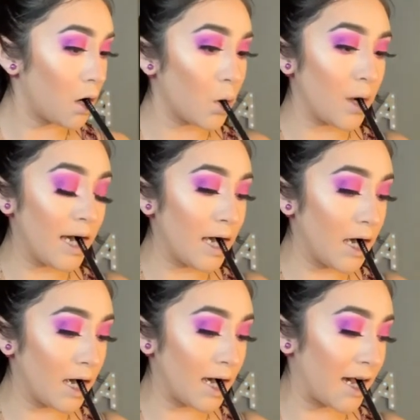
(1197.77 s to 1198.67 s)

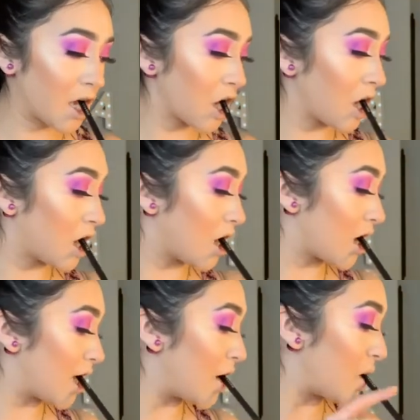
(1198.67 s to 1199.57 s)
Wait, it actually does
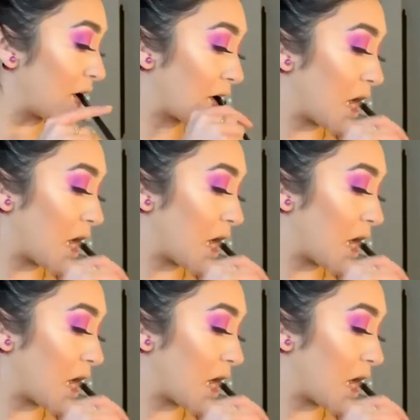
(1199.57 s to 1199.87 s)
have like